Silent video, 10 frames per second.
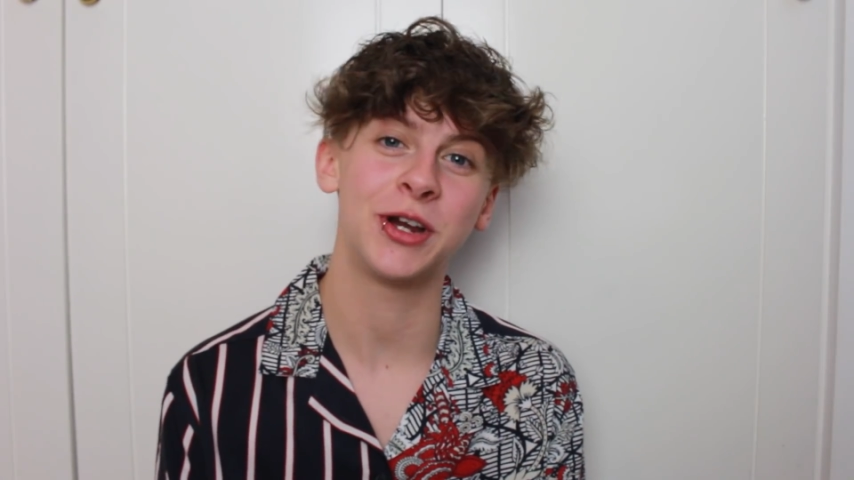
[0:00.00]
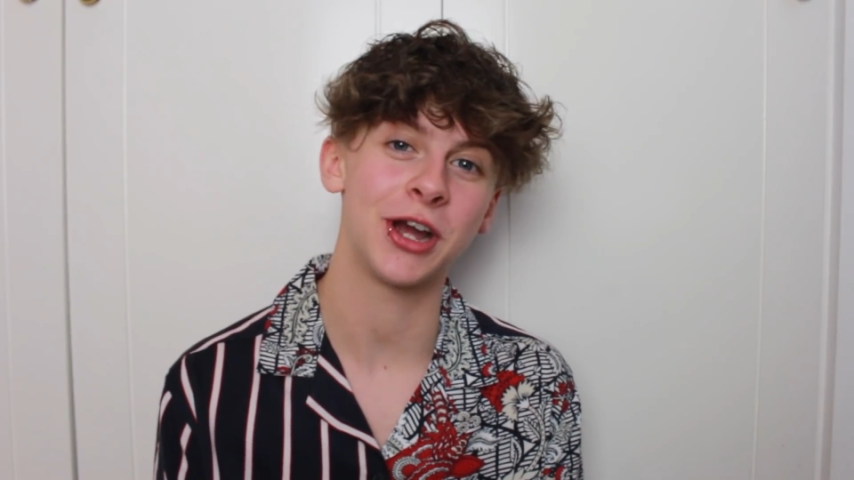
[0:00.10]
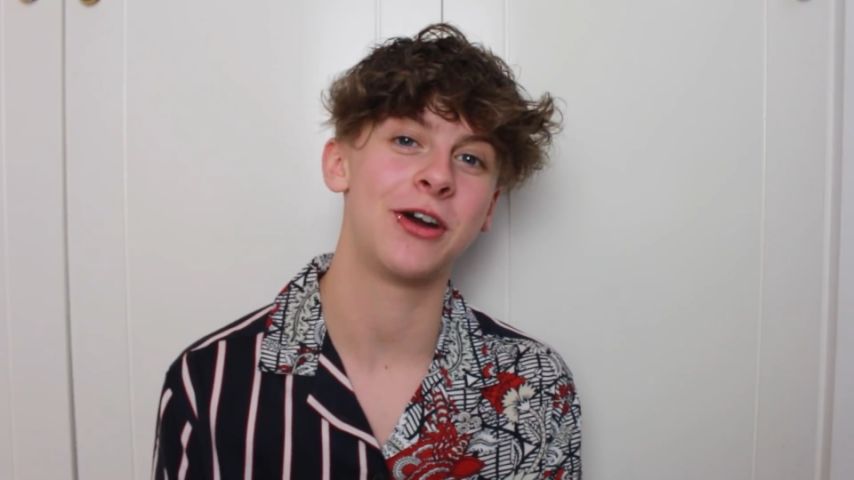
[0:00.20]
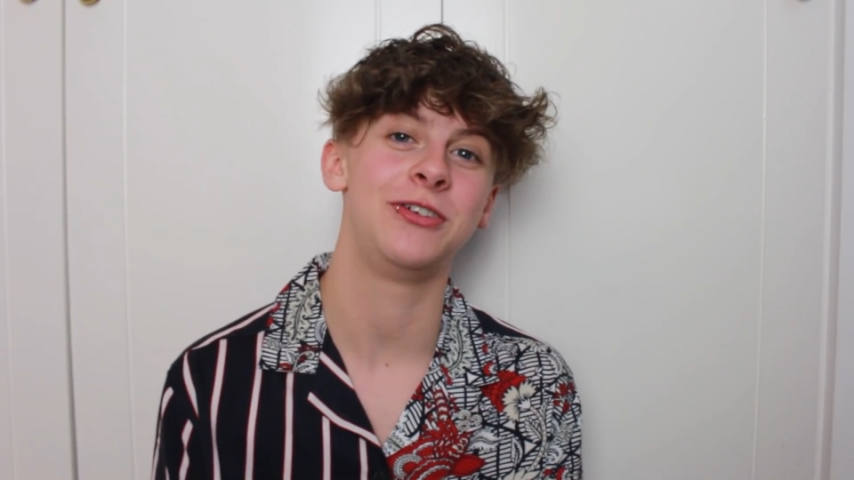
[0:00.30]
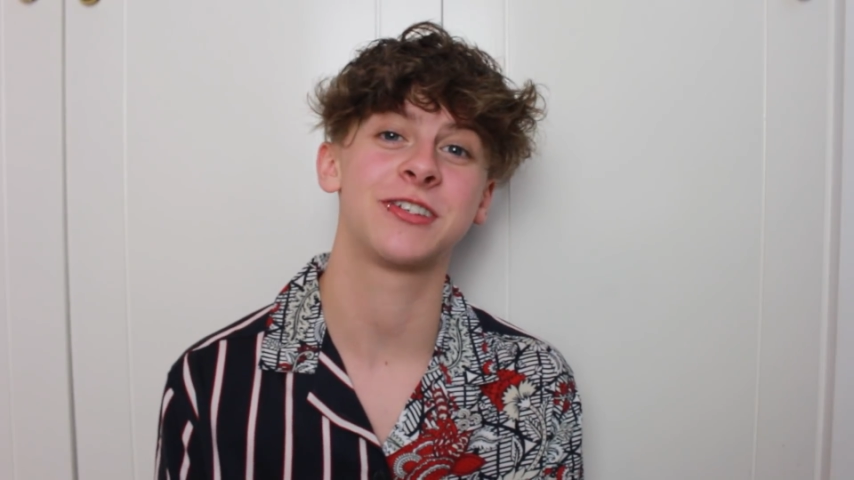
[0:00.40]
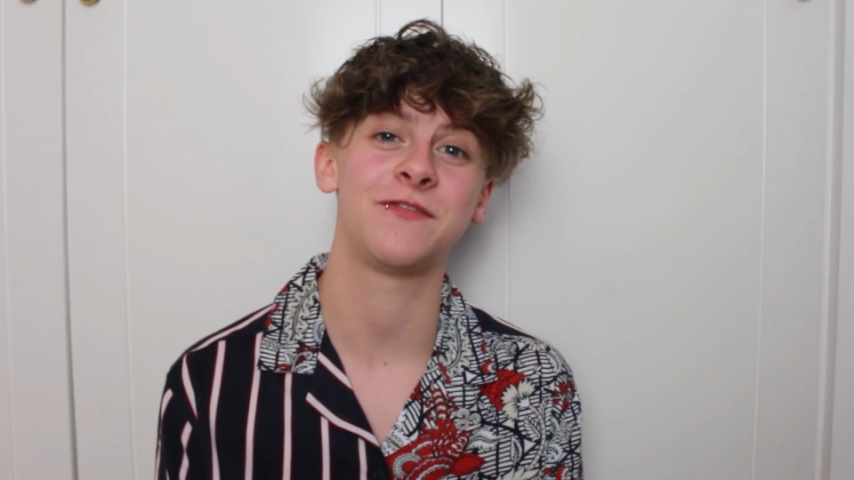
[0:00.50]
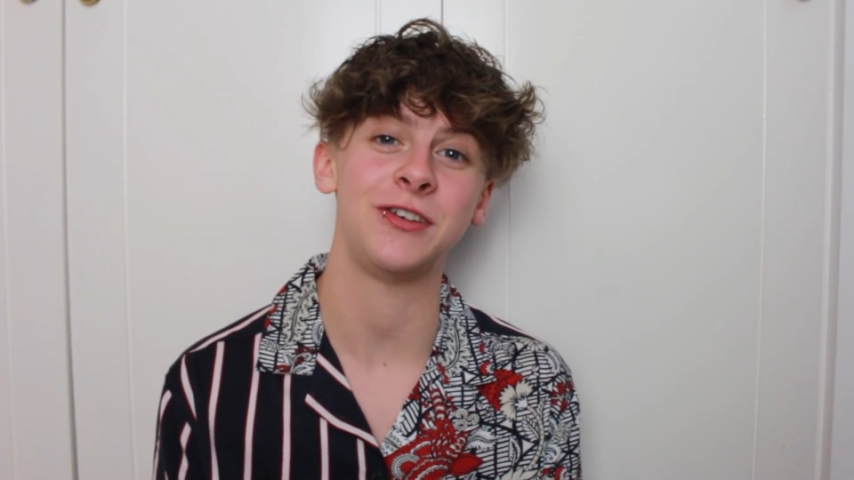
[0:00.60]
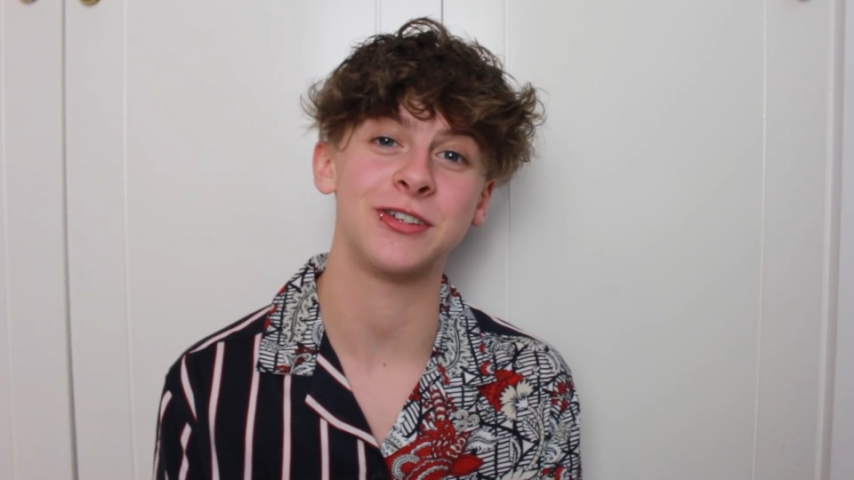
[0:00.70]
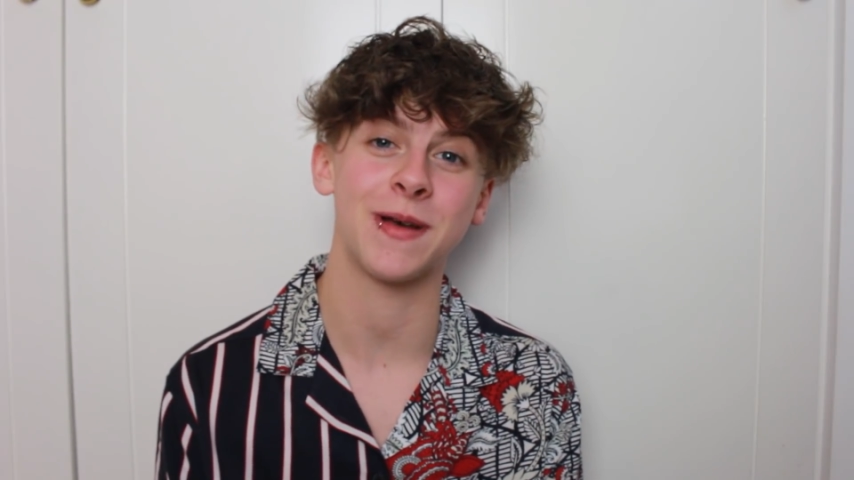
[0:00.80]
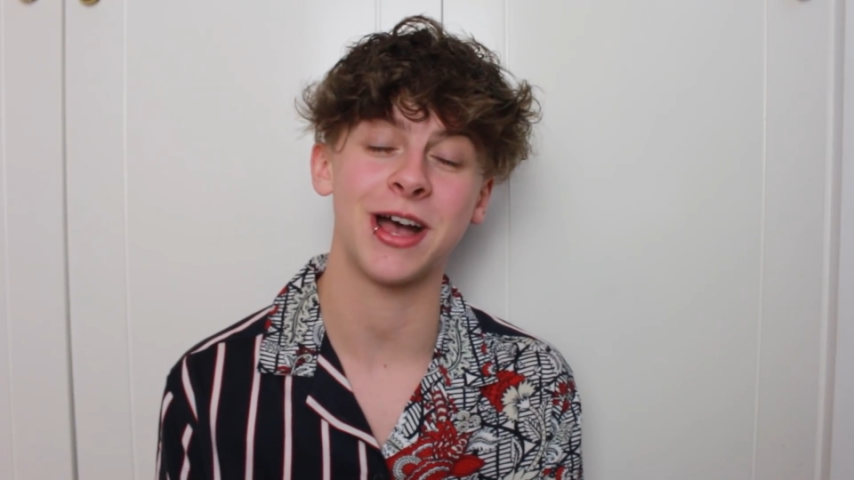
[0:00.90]
a girl who's
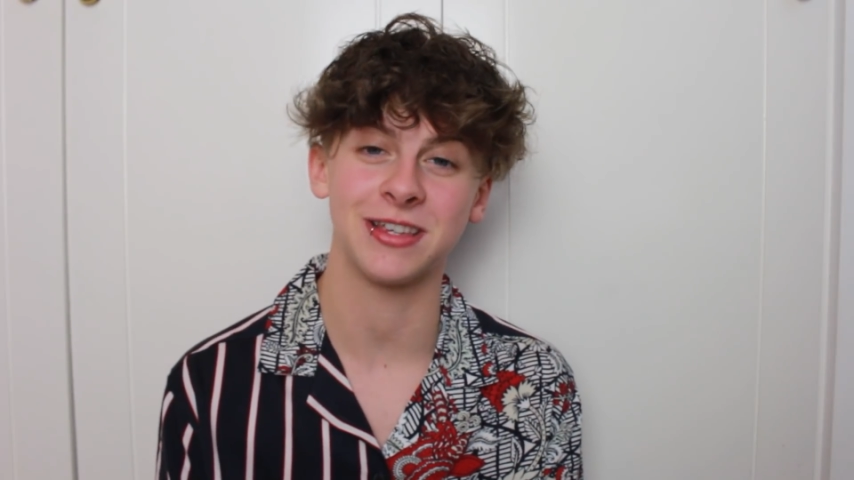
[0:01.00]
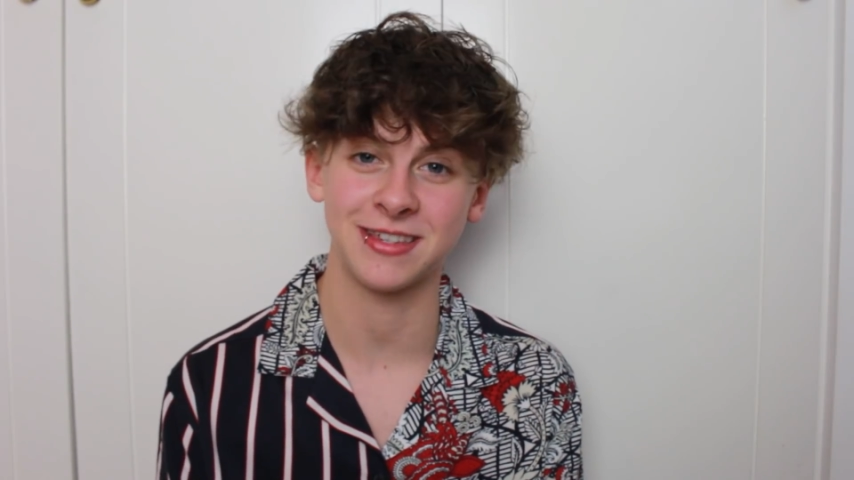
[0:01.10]
confused about her